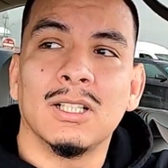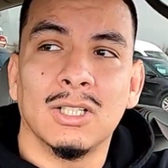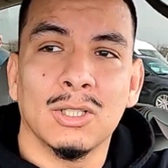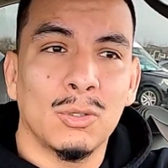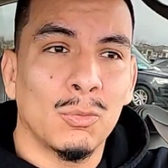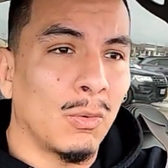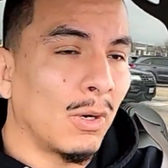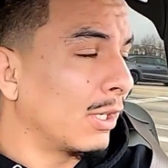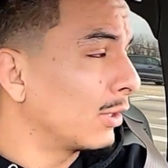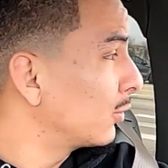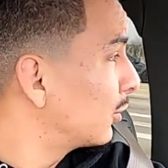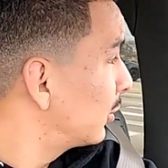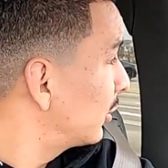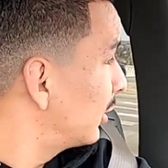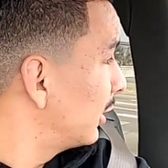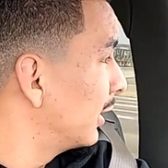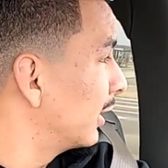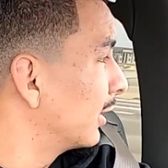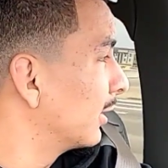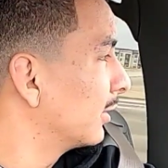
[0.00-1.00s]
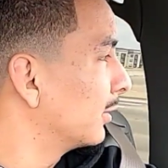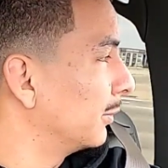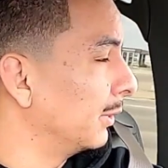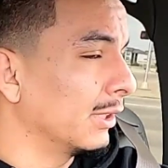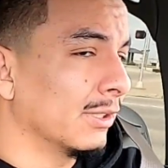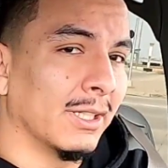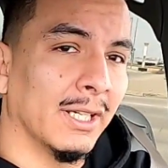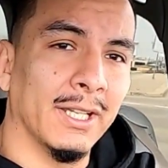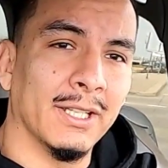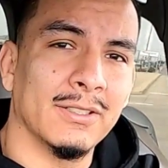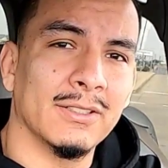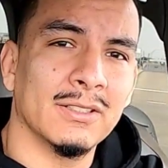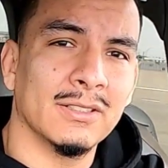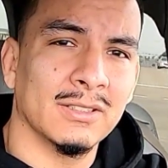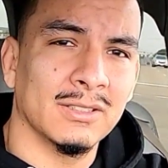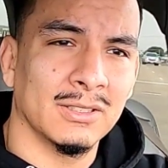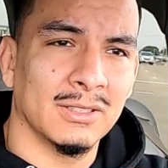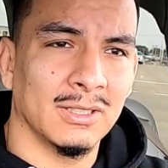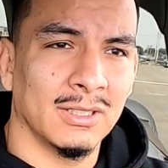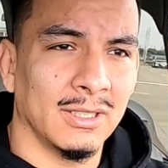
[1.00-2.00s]
a Quadrasteer rear
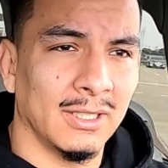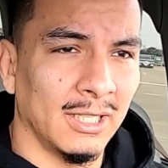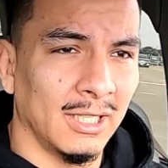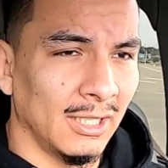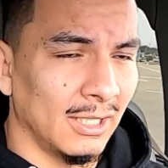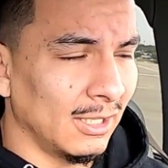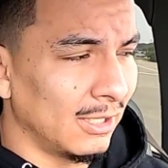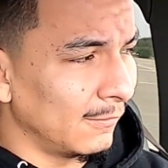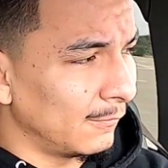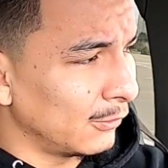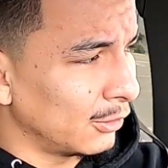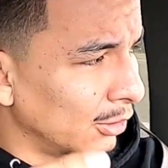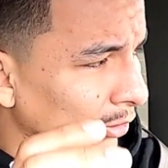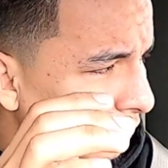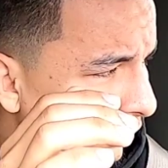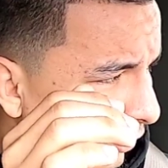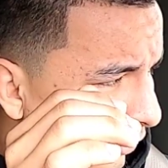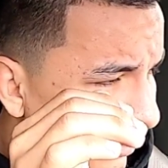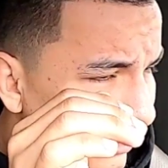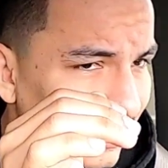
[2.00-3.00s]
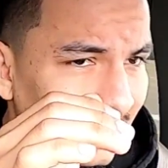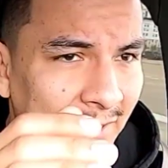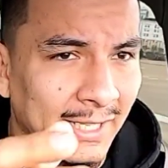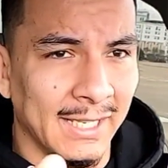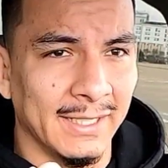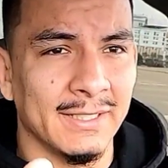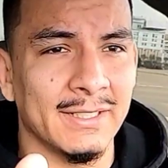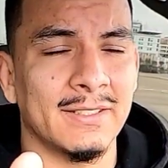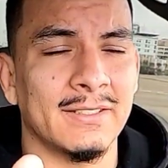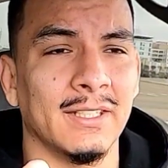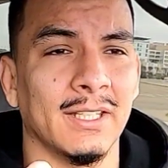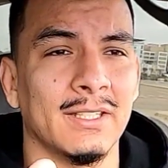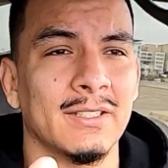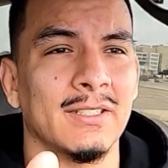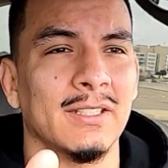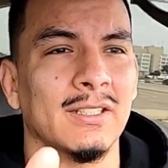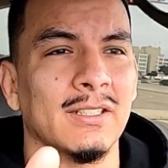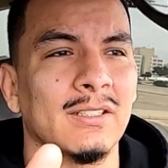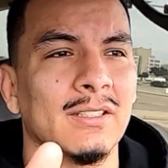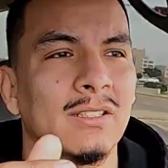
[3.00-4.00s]
end, and if you don't know, that's a Dana
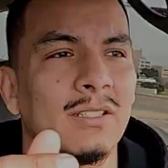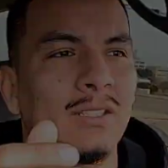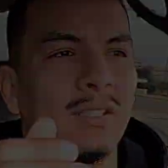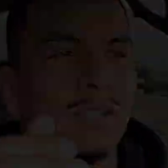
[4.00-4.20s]
60.